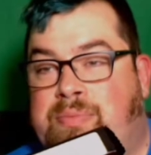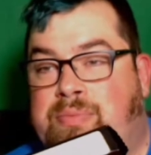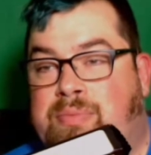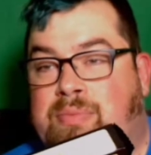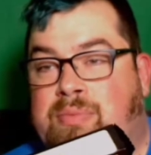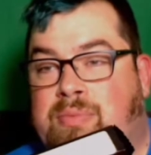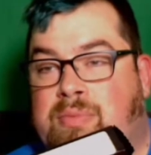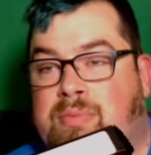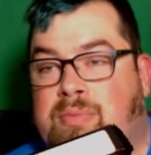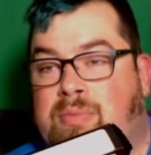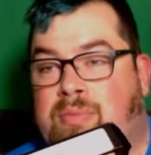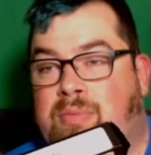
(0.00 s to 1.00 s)

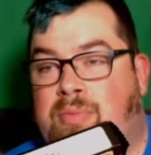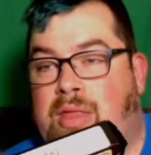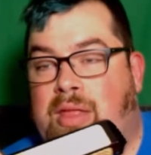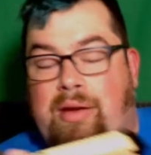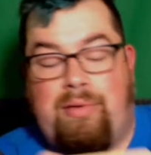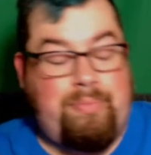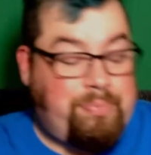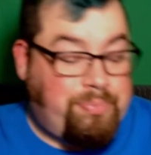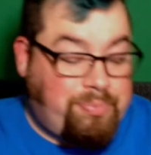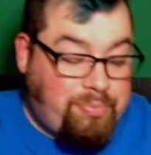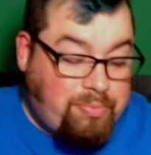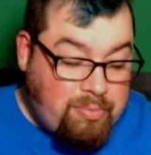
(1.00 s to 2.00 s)

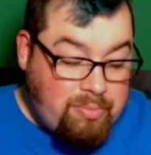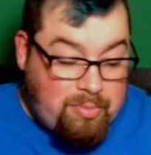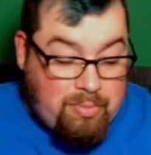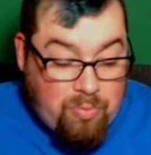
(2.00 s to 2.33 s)
Nobody speaks.